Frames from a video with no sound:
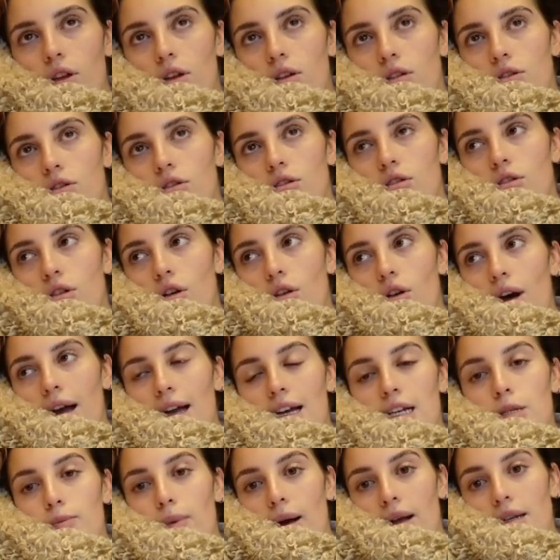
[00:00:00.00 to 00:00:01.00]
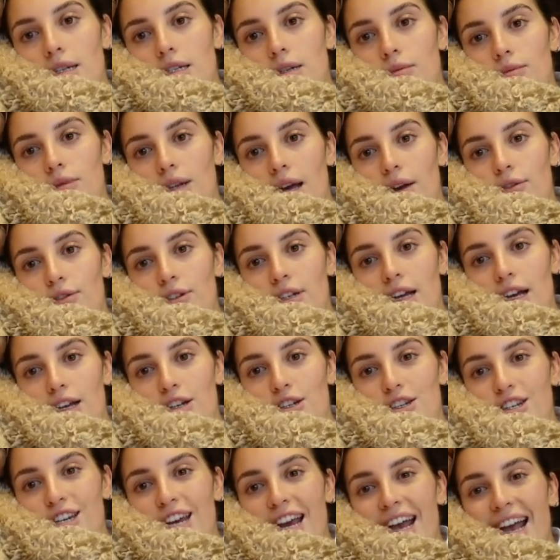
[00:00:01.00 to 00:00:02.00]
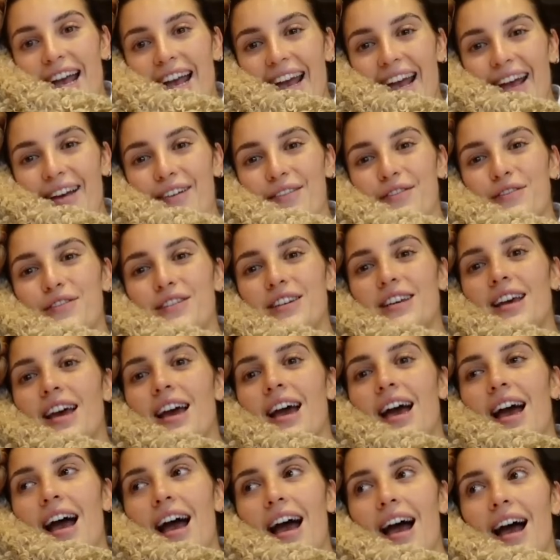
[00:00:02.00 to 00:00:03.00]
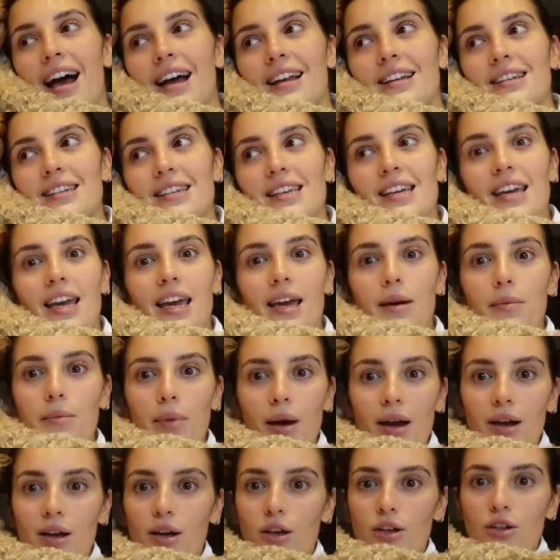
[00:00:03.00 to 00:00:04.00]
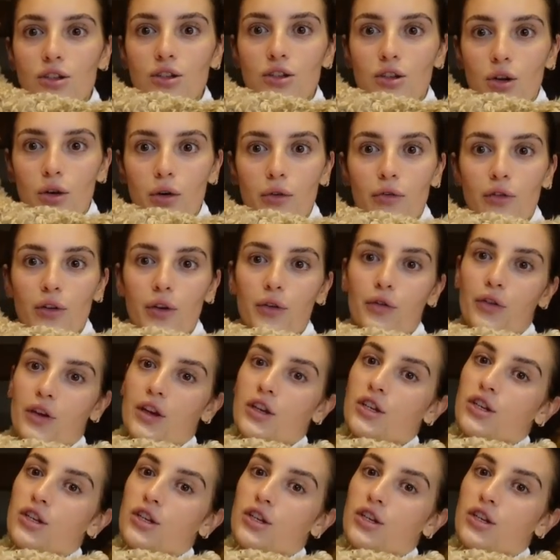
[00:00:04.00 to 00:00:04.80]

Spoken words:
So I expected him to have to get shaved, and he came back so fluffy.